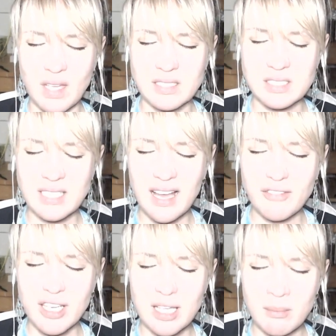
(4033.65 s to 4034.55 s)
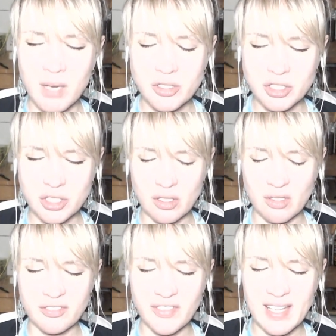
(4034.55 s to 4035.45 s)
Does it have any emotion or
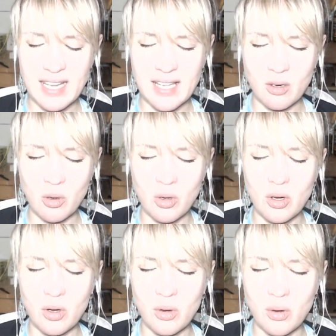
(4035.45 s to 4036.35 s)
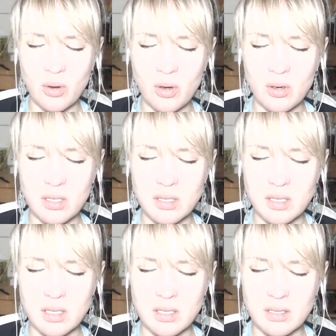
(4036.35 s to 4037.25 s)
feeling or
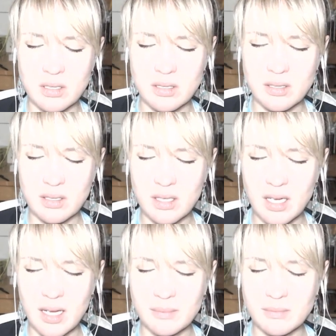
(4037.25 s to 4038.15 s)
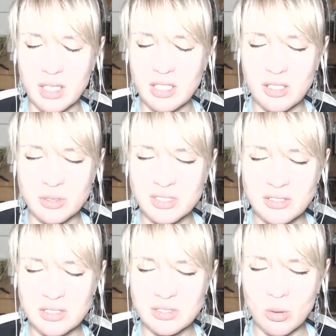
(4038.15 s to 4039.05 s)
you can also
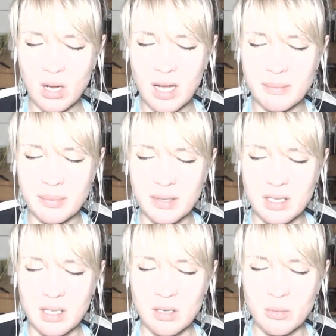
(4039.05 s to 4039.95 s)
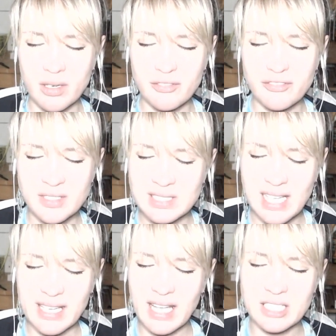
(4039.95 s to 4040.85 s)
describe what it feels
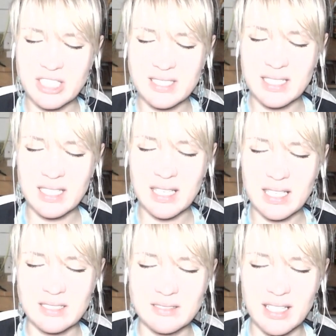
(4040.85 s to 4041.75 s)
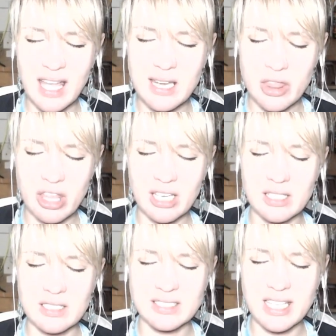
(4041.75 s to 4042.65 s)
like energetically, like anything
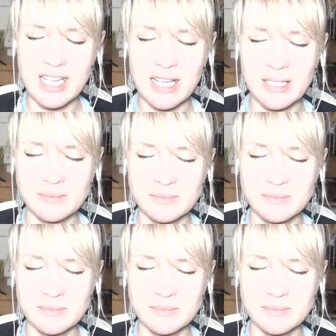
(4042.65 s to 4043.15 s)
that's there?